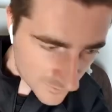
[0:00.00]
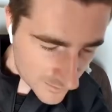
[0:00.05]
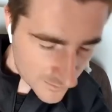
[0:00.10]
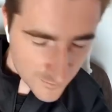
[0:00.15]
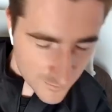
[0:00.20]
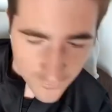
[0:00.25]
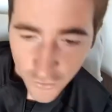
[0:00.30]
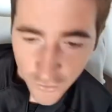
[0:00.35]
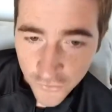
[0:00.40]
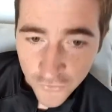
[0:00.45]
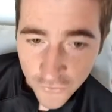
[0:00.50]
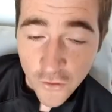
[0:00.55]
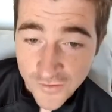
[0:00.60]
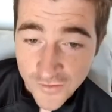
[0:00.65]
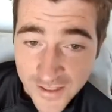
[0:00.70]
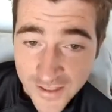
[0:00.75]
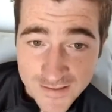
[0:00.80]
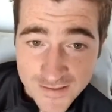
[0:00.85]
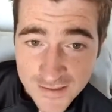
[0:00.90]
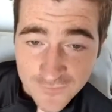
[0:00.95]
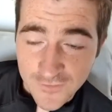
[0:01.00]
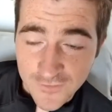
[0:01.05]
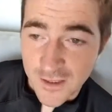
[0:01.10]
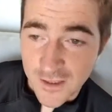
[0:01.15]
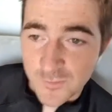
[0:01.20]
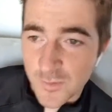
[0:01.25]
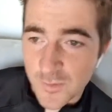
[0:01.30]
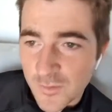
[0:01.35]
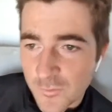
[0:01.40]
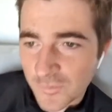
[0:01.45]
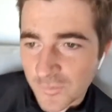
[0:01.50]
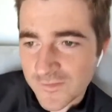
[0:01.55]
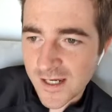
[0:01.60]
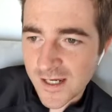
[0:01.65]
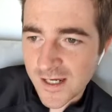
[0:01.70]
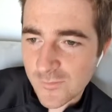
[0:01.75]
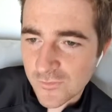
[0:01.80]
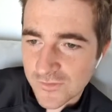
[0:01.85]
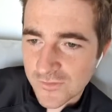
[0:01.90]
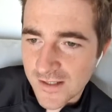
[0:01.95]
not negatively, but with
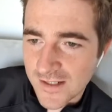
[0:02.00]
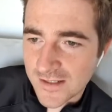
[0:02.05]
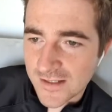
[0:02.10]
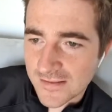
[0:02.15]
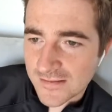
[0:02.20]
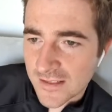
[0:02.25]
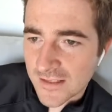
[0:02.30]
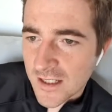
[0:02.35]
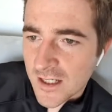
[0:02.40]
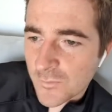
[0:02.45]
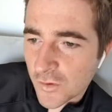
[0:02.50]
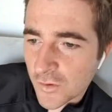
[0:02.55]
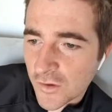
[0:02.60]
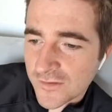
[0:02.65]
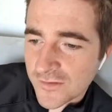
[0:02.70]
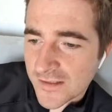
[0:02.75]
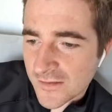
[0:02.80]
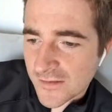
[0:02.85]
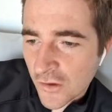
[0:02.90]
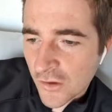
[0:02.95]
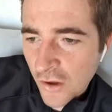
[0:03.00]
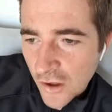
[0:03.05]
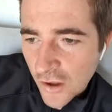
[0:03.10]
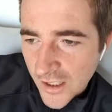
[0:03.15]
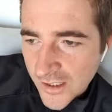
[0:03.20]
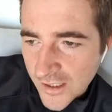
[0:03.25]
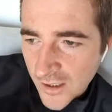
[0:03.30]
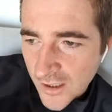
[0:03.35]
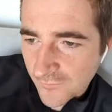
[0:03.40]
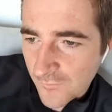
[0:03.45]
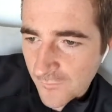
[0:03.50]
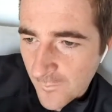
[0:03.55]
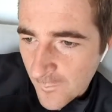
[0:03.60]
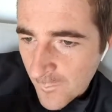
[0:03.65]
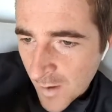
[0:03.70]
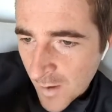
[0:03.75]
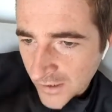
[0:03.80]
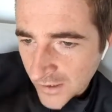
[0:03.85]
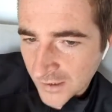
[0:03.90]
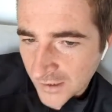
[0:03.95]
table tennis, because there's not enough
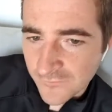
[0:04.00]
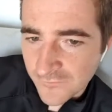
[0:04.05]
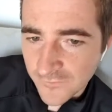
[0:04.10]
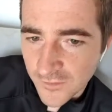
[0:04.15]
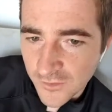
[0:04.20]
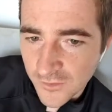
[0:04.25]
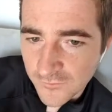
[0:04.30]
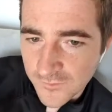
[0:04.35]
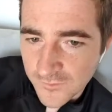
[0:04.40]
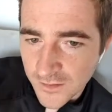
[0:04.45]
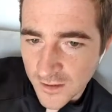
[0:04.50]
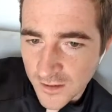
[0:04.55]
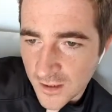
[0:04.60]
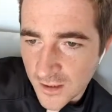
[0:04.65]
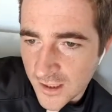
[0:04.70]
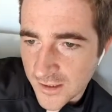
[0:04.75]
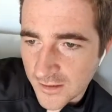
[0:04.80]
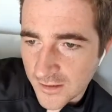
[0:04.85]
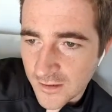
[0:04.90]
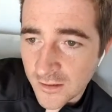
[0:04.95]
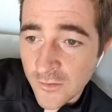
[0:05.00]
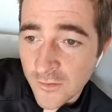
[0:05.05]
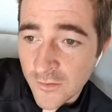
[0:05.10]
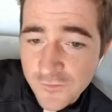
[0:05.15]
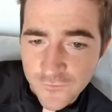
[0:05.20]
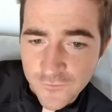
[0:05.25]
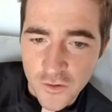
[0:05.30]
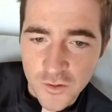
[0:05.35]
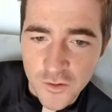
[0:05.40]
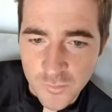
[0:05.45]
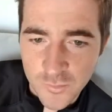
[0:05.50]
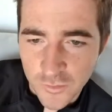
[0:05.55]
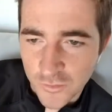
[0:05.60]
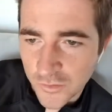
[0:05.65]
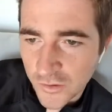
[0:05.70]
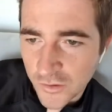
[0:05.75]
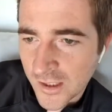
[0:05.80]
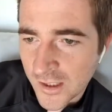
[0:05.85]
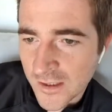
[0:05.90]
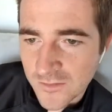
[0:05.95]
money involved. At, like, you know, in football,
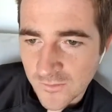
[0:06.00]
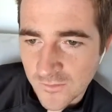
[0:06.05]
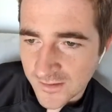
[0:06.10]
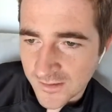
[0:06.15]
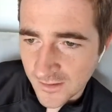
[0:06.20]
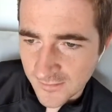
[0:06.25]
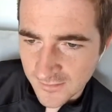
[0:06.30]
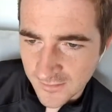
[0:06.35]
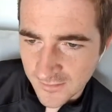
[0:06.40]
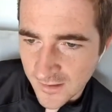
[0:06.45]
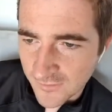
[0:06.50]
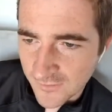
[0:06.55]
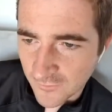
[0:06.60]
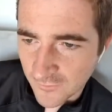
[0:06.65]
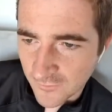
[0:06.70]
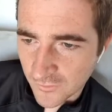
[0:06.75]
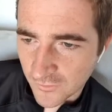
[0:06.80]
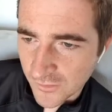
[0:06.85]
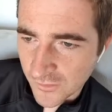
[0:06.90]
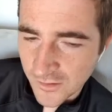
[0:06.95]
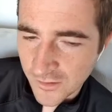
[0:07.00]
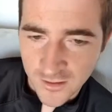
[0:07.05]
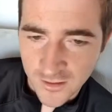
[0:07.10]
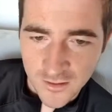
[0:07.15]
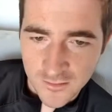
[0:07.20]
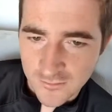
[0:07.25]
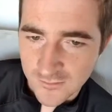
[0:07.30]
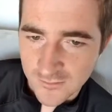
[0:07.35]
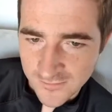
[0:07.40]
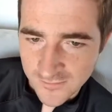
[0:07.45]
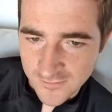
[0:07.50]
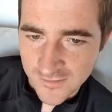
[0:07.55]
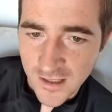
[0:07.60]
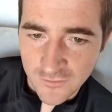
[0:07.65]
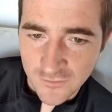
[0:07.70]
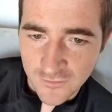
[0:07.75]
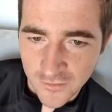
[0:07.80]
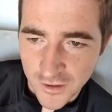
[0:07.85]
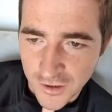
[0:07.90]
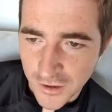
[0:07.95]
you get to a decent level and you get a
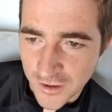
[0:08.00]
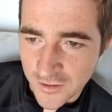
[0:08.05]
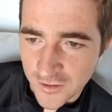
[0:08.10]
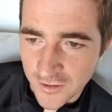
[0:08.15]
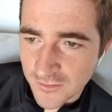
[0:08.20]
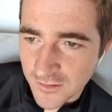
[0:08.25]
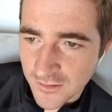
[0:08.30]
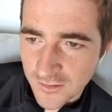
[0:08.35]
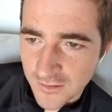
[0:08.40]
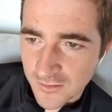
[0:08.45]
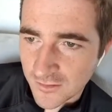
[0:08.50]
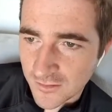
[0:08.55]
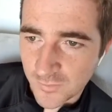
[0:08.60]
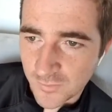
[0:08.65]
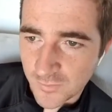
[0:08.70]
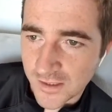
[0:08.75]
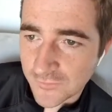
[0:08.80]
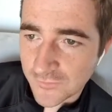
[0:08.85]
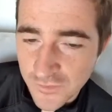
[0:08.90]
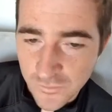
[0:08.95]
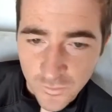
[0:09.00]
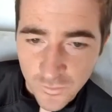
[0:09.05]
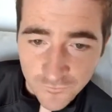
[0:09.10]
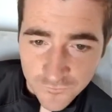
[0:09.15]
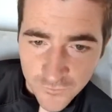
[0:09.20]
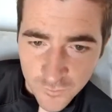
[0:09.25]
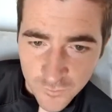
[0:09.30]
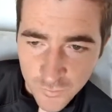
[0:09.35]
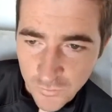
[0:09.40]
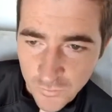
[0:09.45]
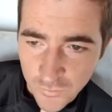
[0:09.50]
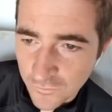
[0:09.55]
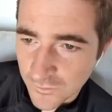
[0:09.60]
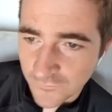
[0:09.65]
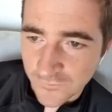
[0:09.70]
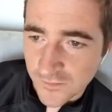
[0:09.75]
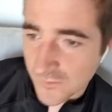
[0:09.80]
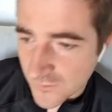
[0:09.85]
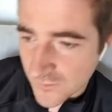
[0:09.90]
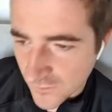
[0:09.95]
salary. You know, you play Division 1 football,
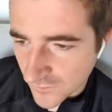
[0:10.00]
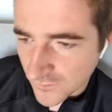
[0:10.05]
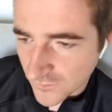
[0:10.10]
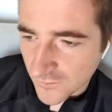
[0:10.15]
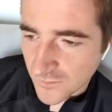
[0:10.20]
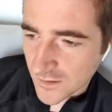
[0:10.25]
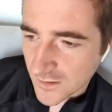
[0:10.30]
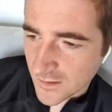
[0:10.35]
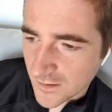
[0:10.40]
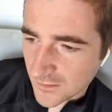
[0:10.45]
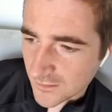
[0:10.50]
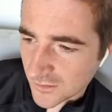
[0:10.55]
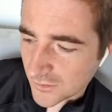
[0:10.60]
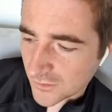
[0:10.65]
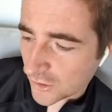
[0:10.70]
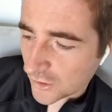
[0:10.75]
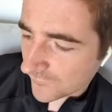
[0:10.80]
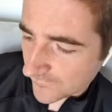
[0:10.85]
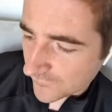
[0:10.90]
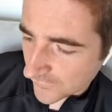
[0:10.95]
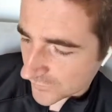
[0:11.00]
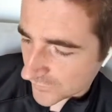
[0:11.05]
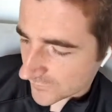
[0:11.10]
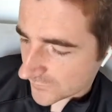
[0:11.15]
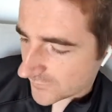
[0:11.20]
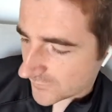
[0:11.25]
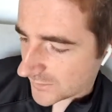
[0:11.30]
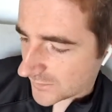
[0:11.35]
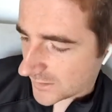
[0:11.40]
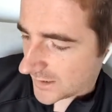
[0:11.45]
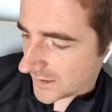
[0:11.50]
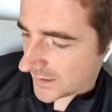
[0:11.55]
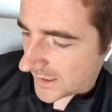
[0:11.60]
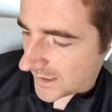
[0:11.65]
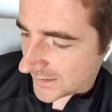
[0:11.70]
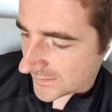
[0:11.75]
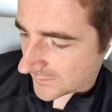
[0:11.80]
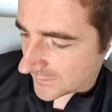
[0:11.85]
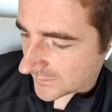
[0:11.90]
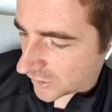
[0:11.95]
Division 2, conference, and
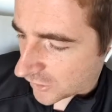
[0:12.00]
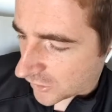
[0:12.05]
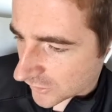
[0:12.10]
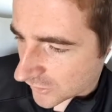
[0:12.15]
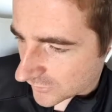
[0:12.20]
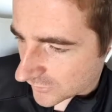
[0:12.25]
there's a good